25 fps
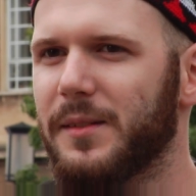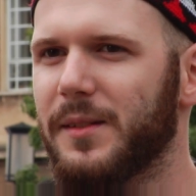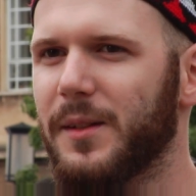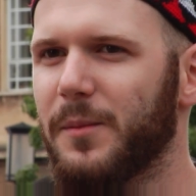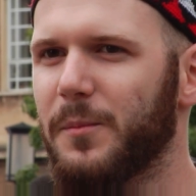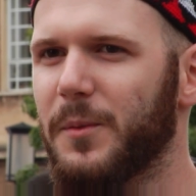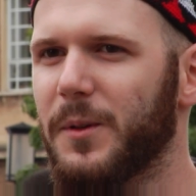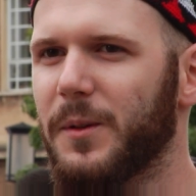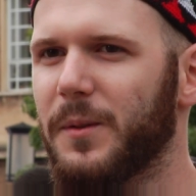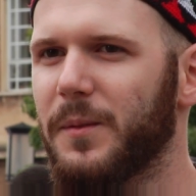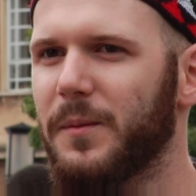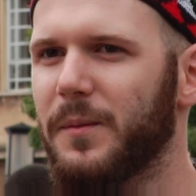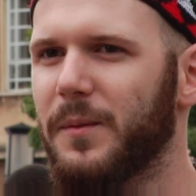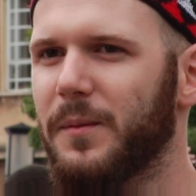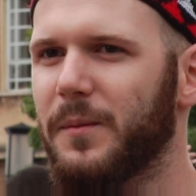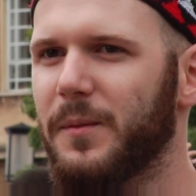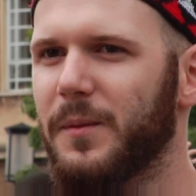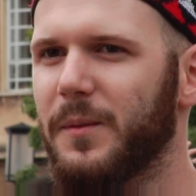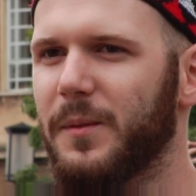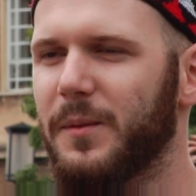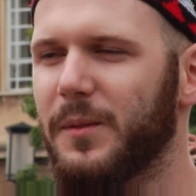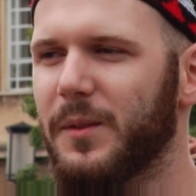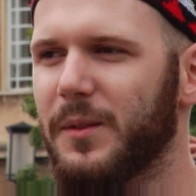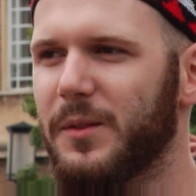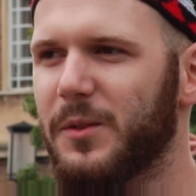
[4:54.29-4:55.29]
someone,
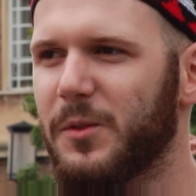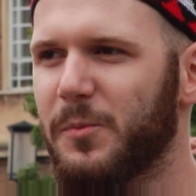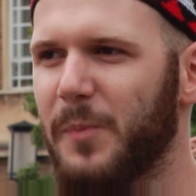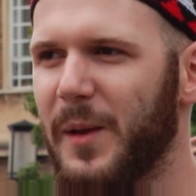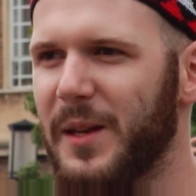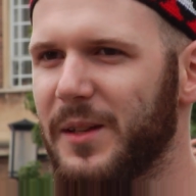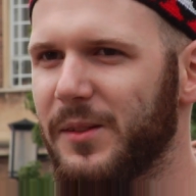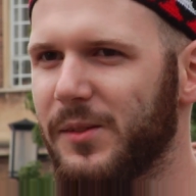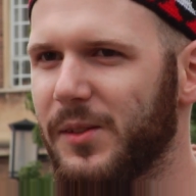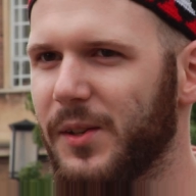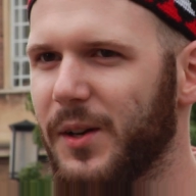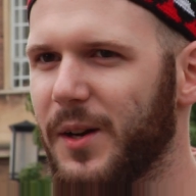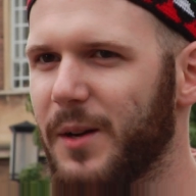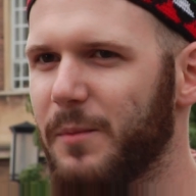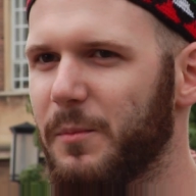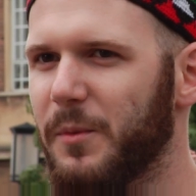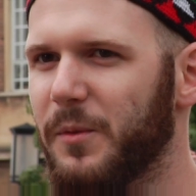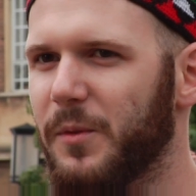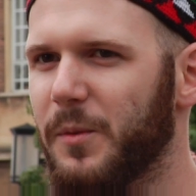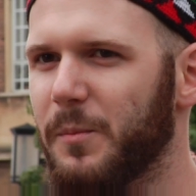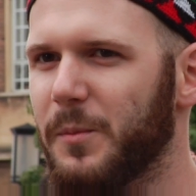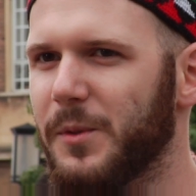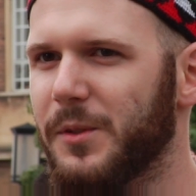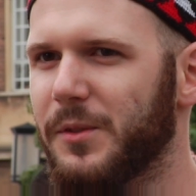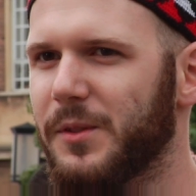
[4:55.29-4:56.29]
spend time
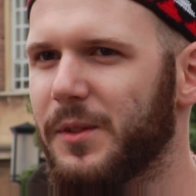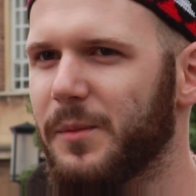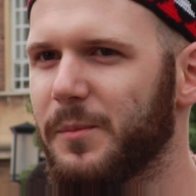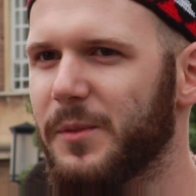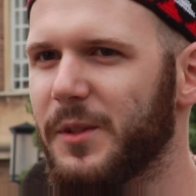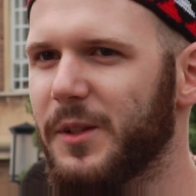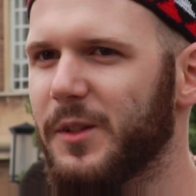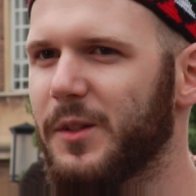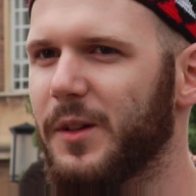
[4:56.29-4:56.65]
with the Muslims.